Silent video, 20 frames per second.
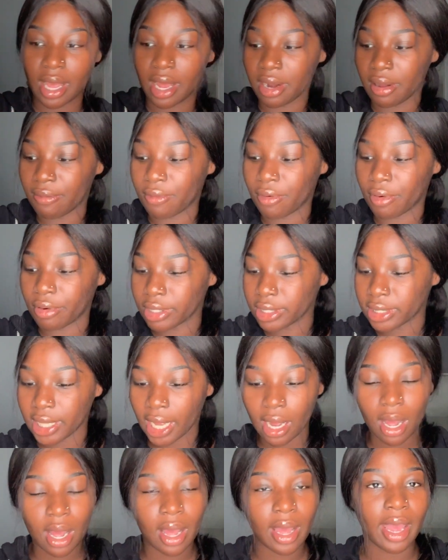and of course I
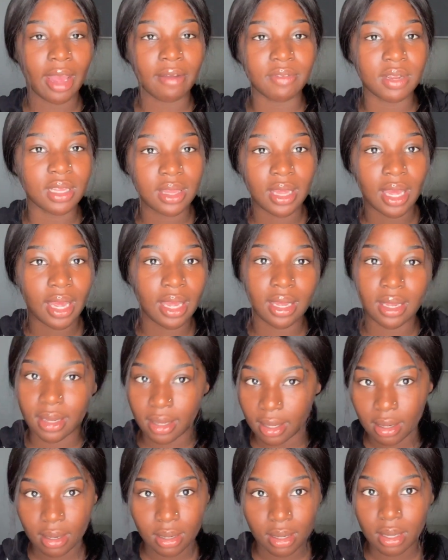got everything
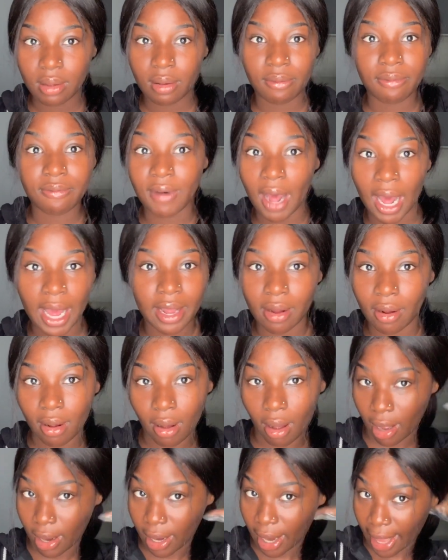fire
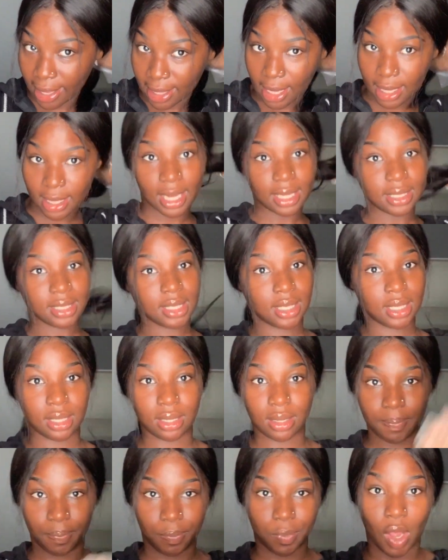hot. I think that's
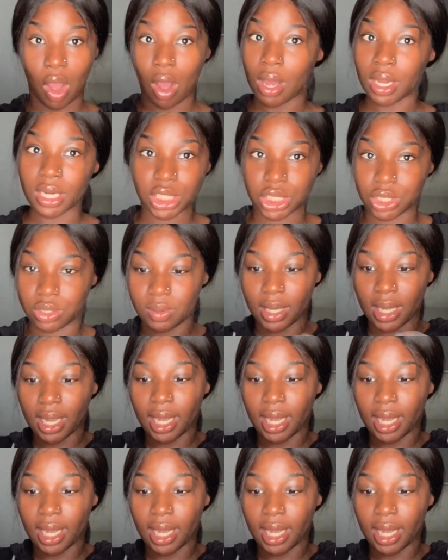the hottest you can